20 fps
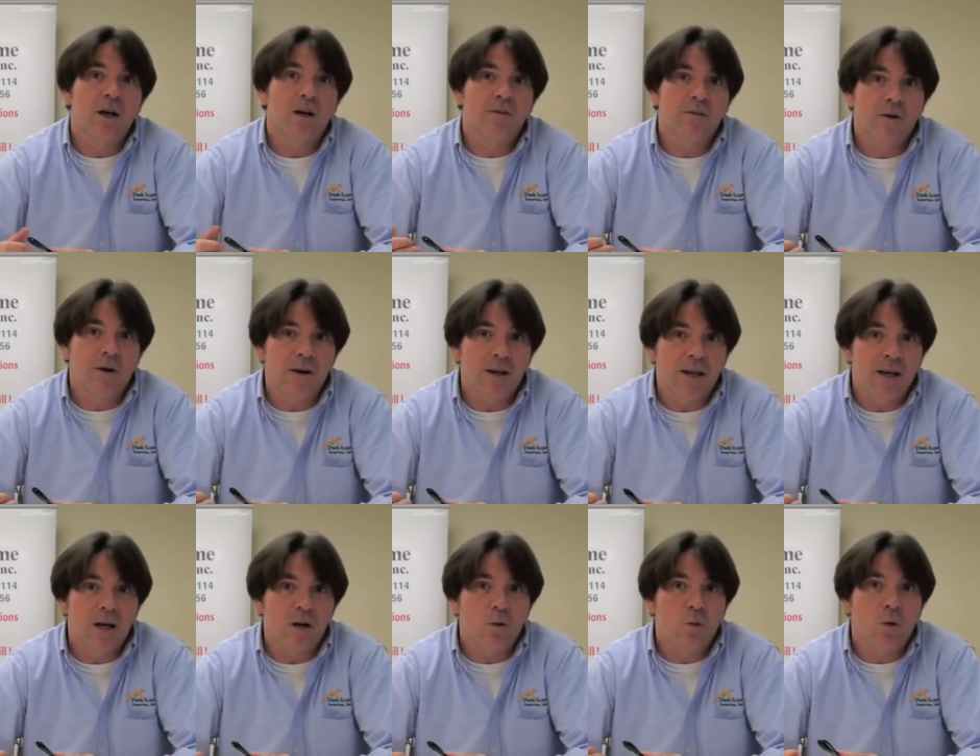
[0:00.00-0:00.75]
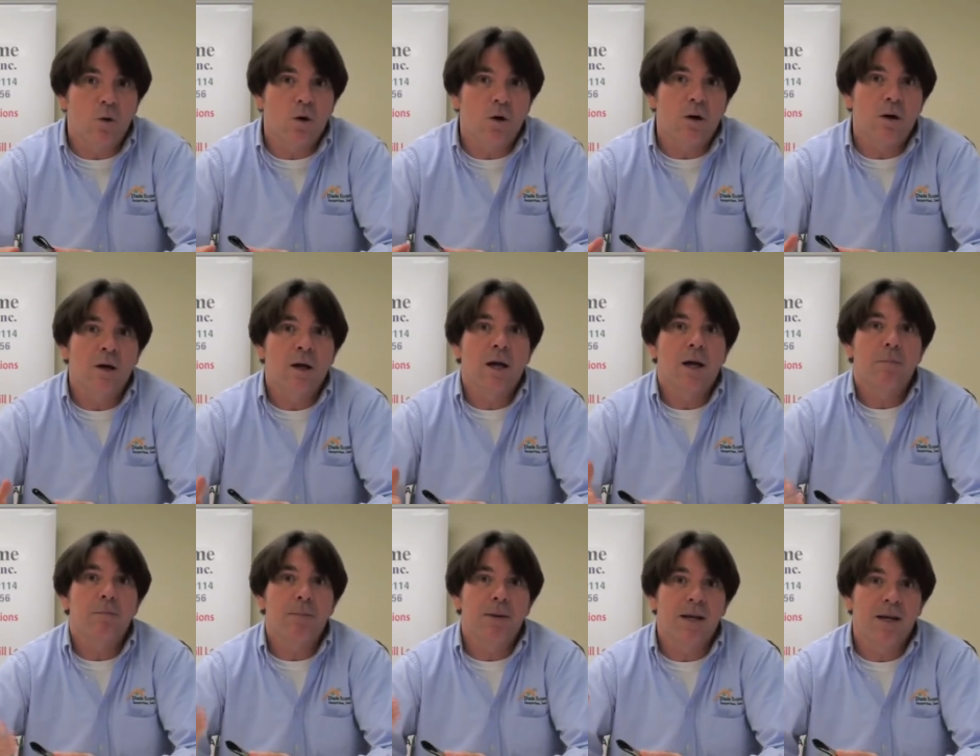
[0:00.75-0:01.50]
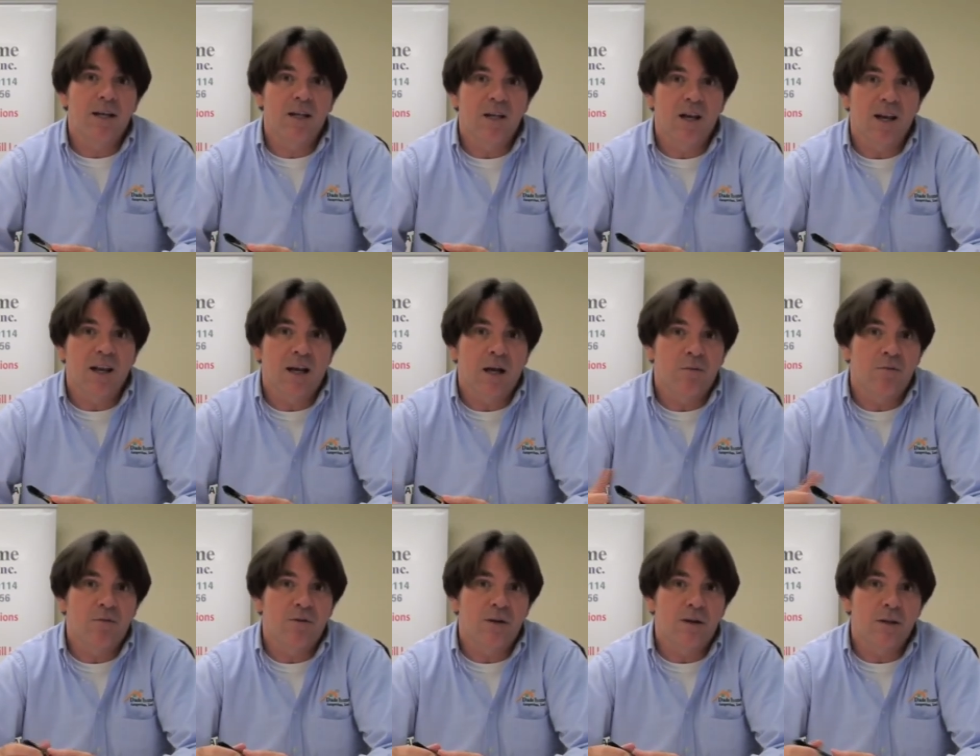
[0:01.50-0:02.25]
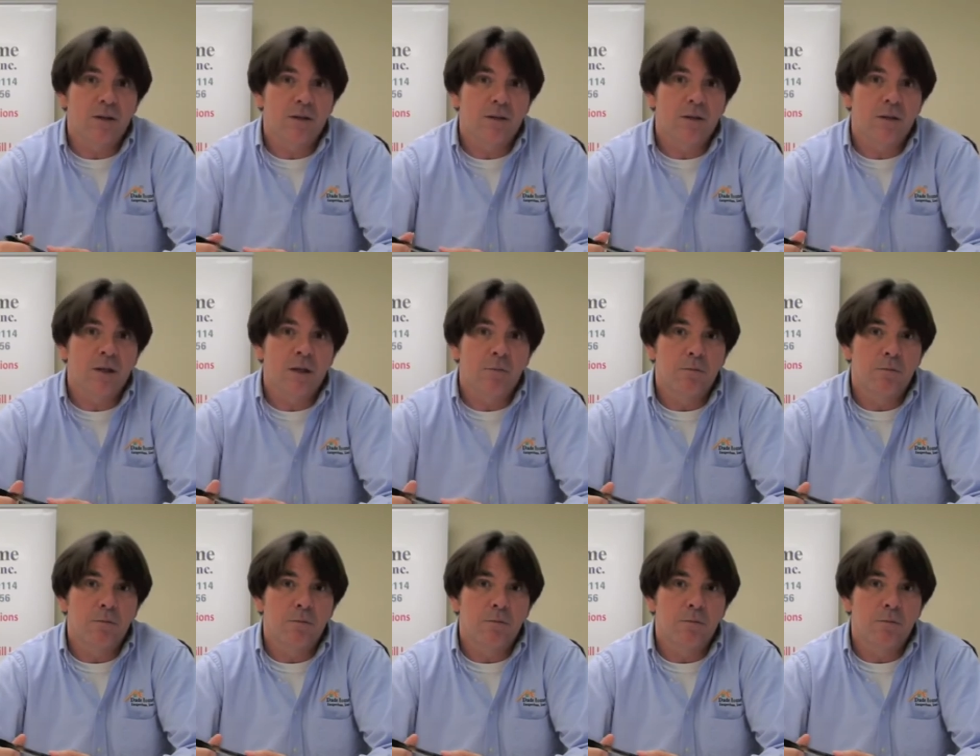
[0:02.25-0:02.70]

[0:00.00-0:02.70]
of cutting out a wall and paying the lab fees